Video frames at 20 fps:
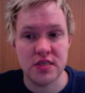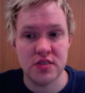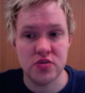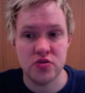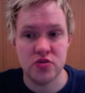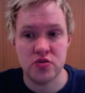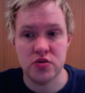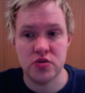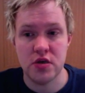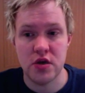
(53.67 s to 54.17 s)
it's
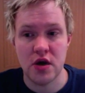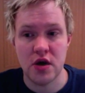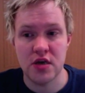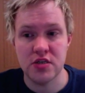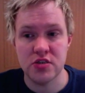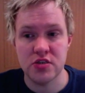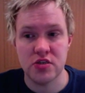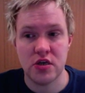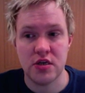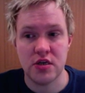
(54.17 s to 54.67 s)
just a
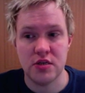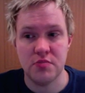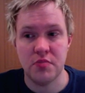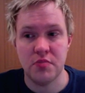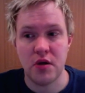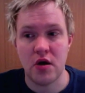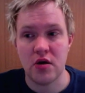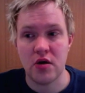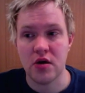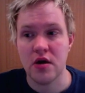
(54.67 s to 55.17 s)
nice solid
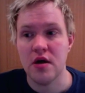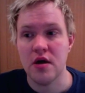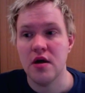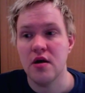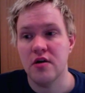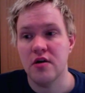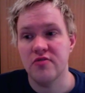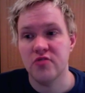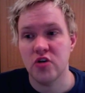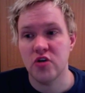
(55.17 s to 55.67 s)
block
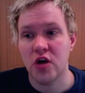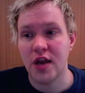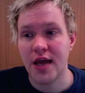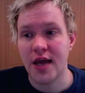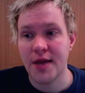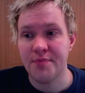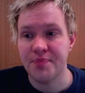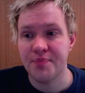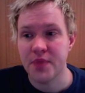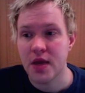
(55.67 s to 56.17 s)
of colour.